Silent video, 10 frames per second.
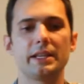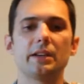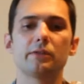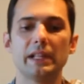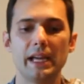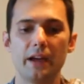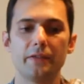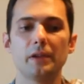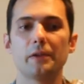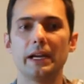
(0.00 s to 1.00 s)
a really high
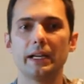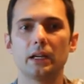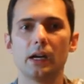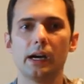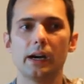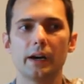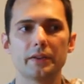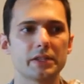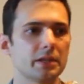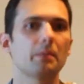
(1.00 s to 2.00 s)
fill rating.
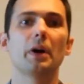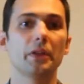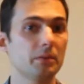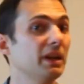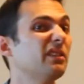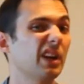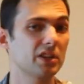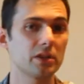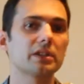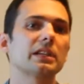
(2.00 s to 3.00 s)
Some other
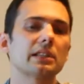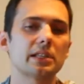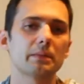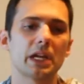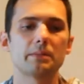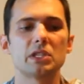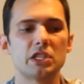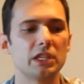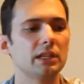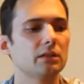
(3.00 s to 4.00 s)
manufacturers can sometimes
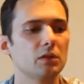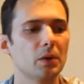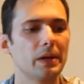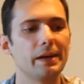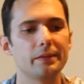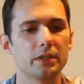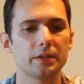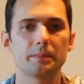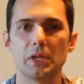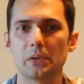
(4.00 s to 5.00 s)
cheat and go down
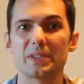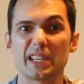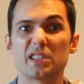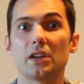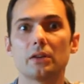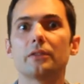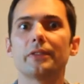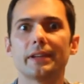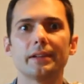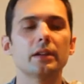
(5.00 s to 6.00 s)
to 600
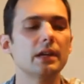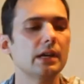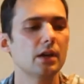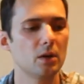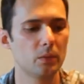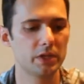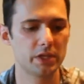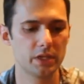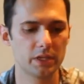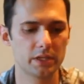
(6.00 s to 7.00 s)
fill,
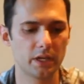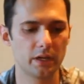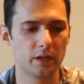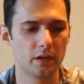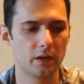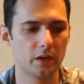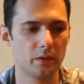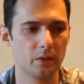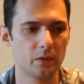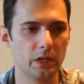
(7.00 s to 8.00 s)
which is
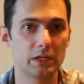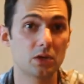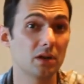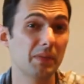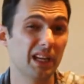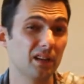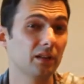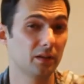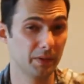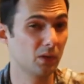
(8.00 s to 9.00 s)
going to make it a
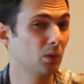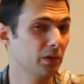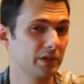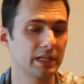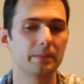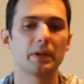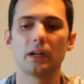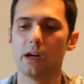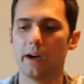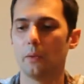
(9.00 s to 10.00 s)
little bit cooler sleeping.
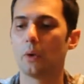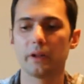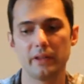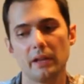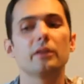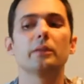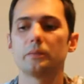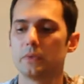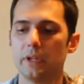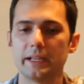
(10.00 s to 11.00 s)
One of the other
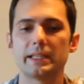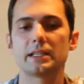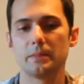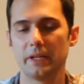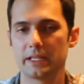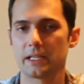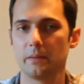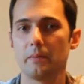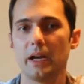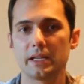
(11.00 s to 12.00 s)
nice things about the
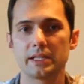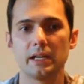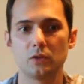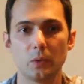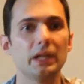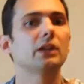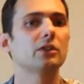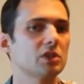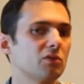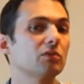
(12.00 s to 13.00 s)
sleeping bag is that 20
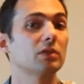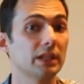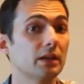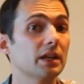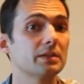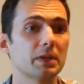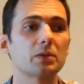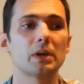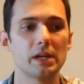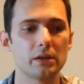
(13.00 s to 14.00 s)
degrees really does mean
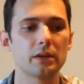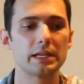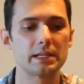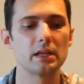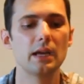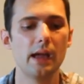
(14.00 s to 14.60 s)
20 degrees.